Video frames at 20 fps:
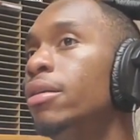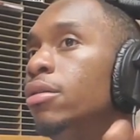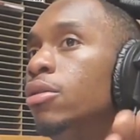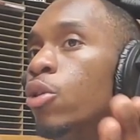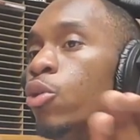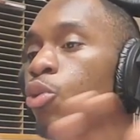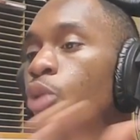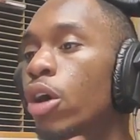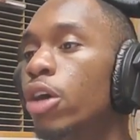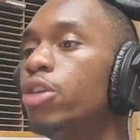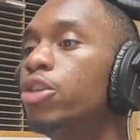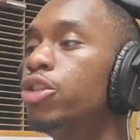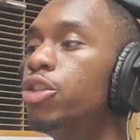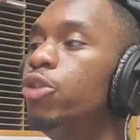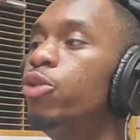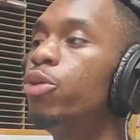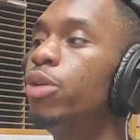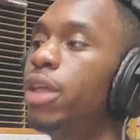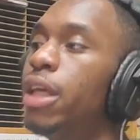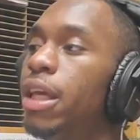the worse
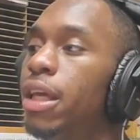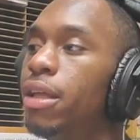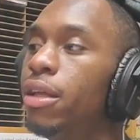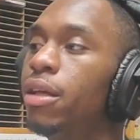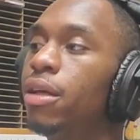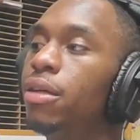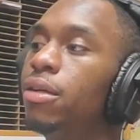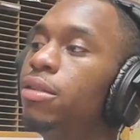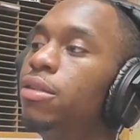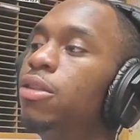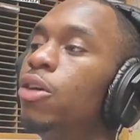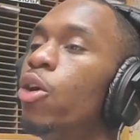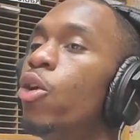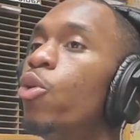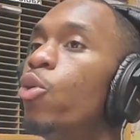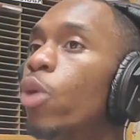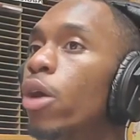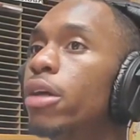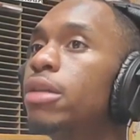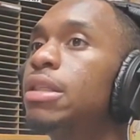you get, the
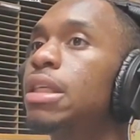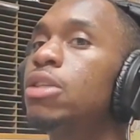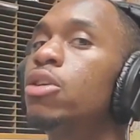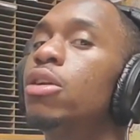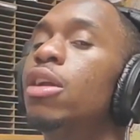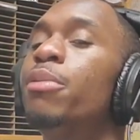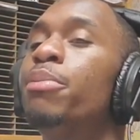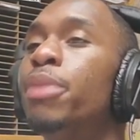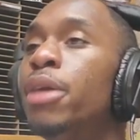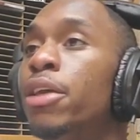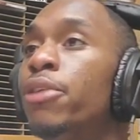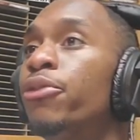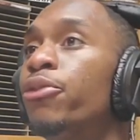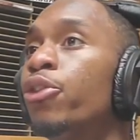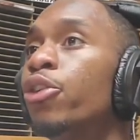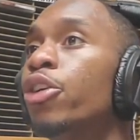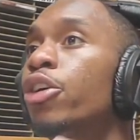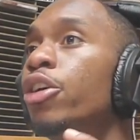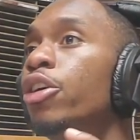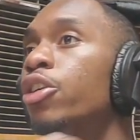worse it's gonna be
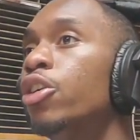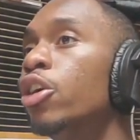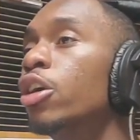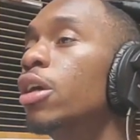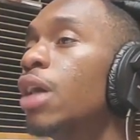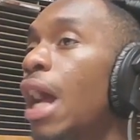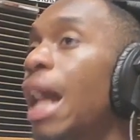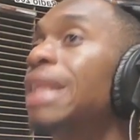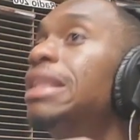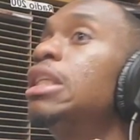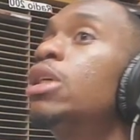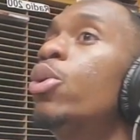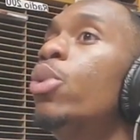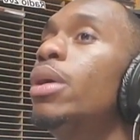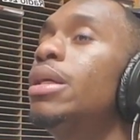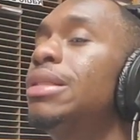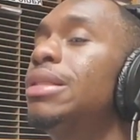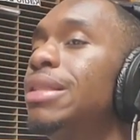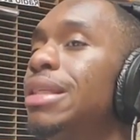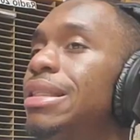for your
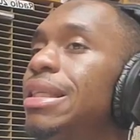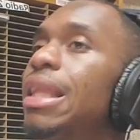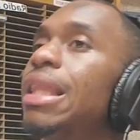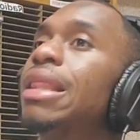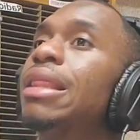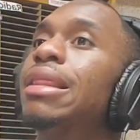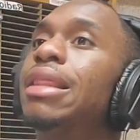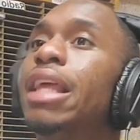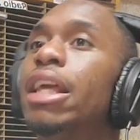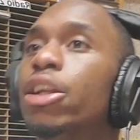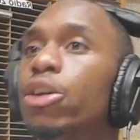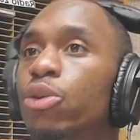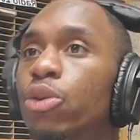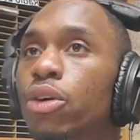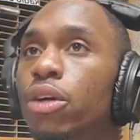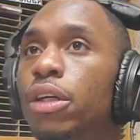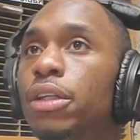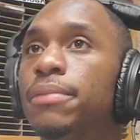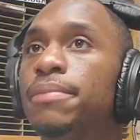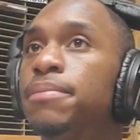consequences later
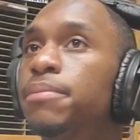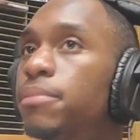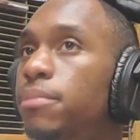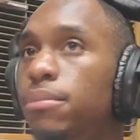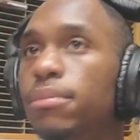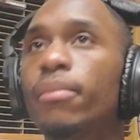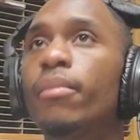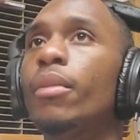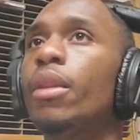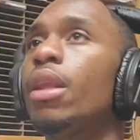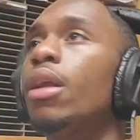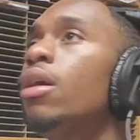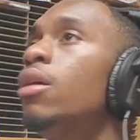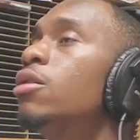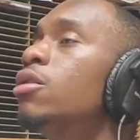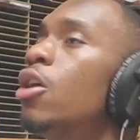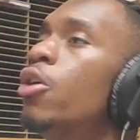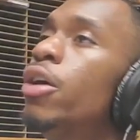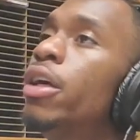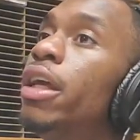on.
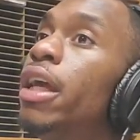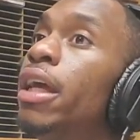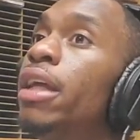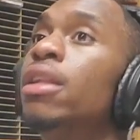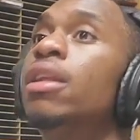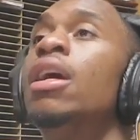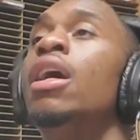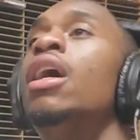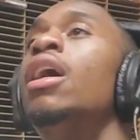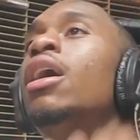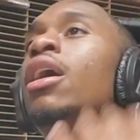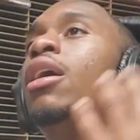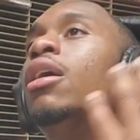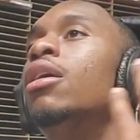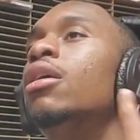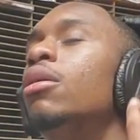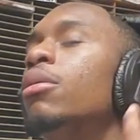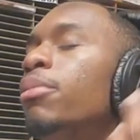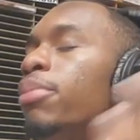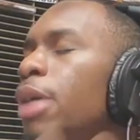So again,
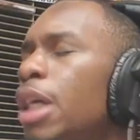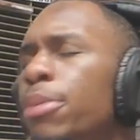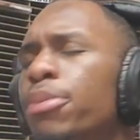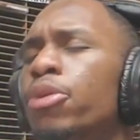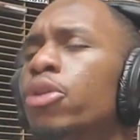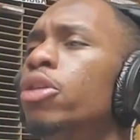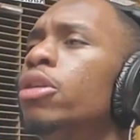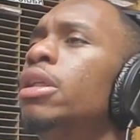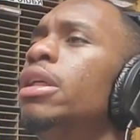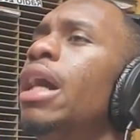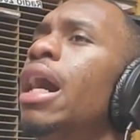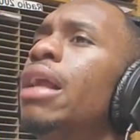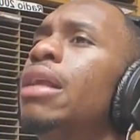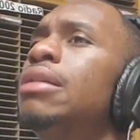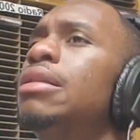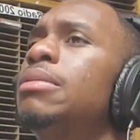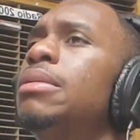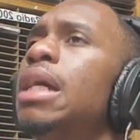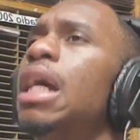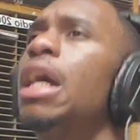be brutally
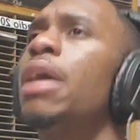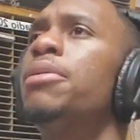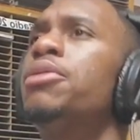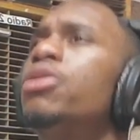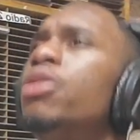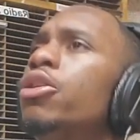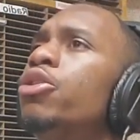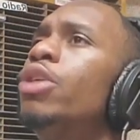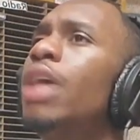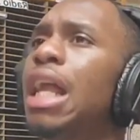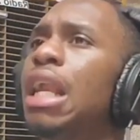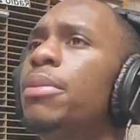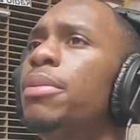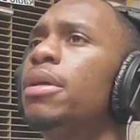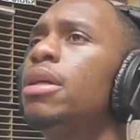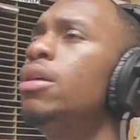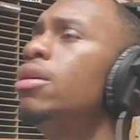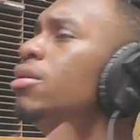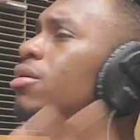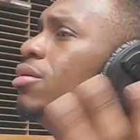honest. Sometimes you know you gotta
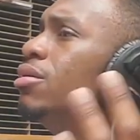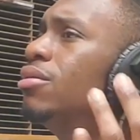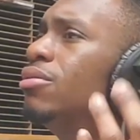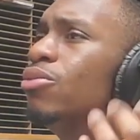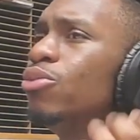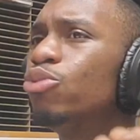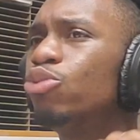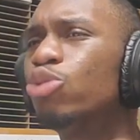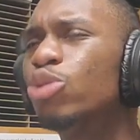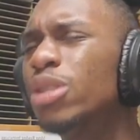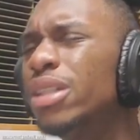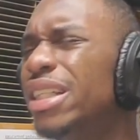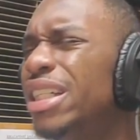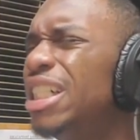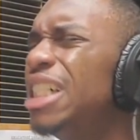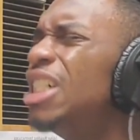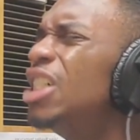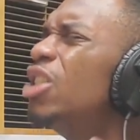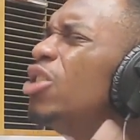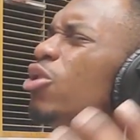be
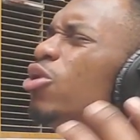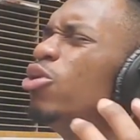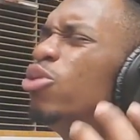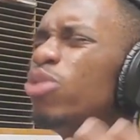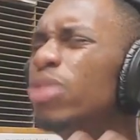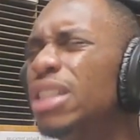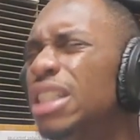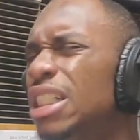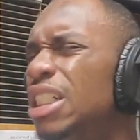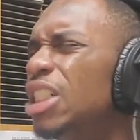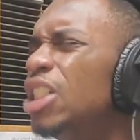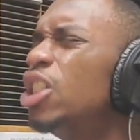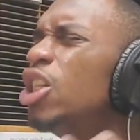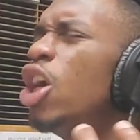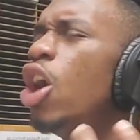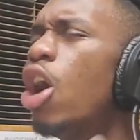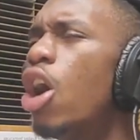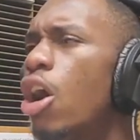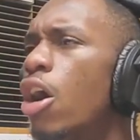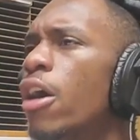real,
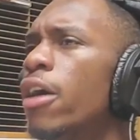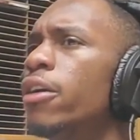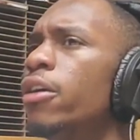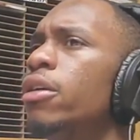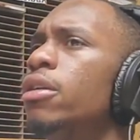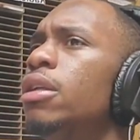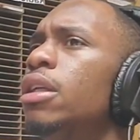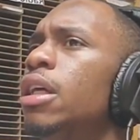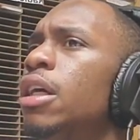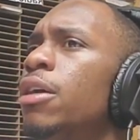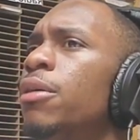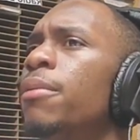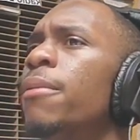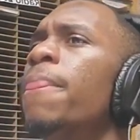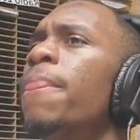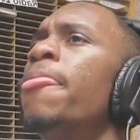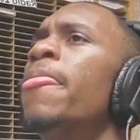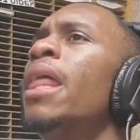real hard on them.